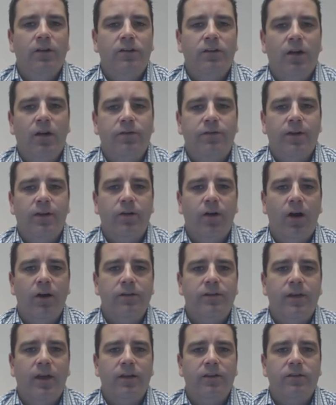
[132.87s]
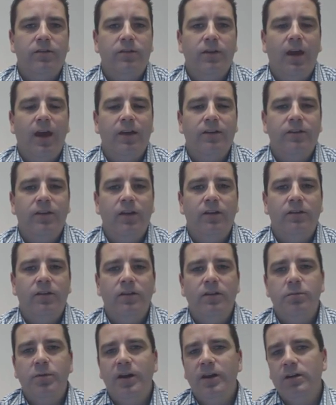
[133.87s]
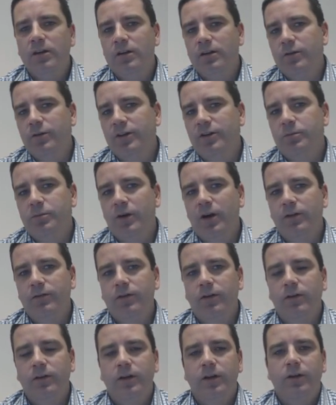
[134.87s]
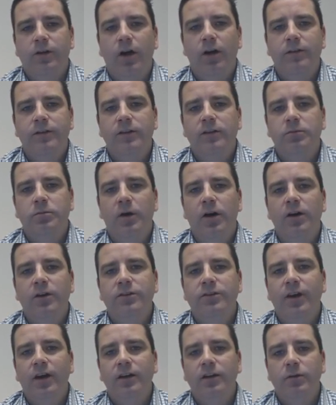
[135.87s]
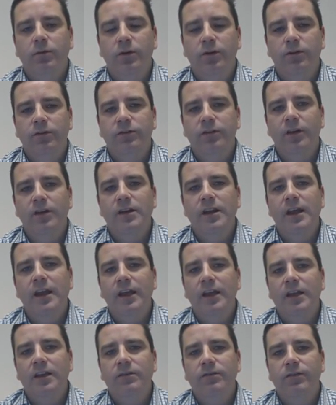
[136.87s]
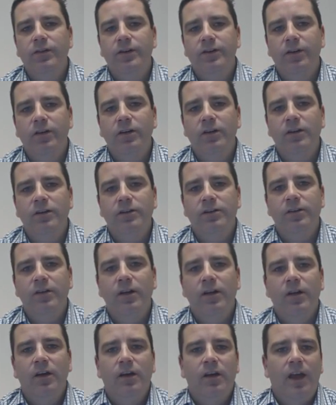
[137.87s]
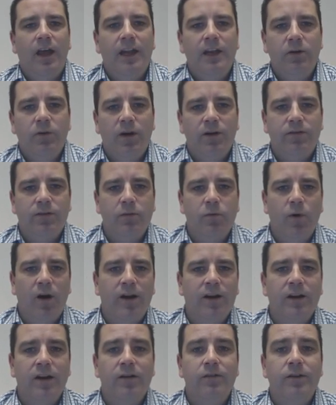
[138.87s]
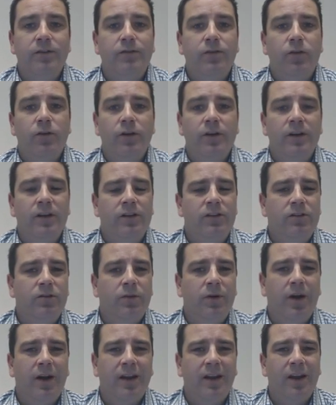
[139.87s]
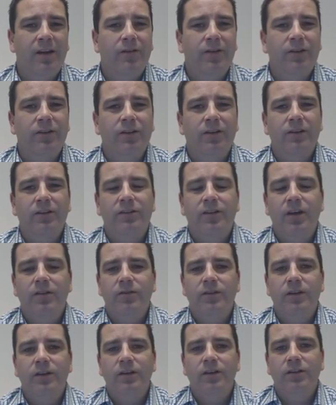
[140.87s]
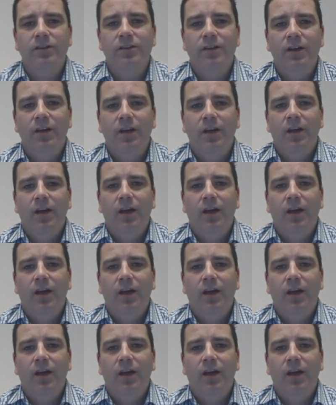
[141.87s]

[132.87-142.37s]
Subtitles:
So for growth assets, and depending on your risk profile, your growth exposure, you will see negative returns anywhere from 1 in every 4 years to 1 in every sort of 7 years,